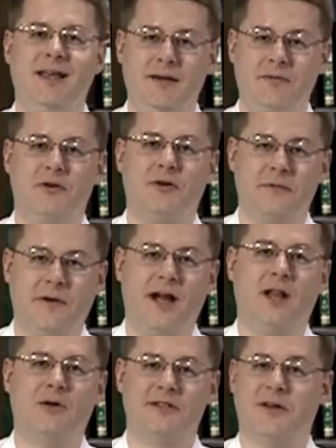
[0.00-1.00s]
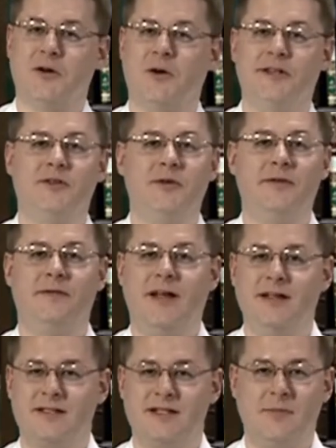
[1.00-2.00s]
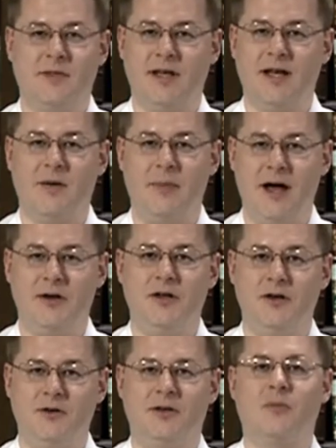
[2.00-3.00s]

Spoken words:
If your followers are going to invent something about you,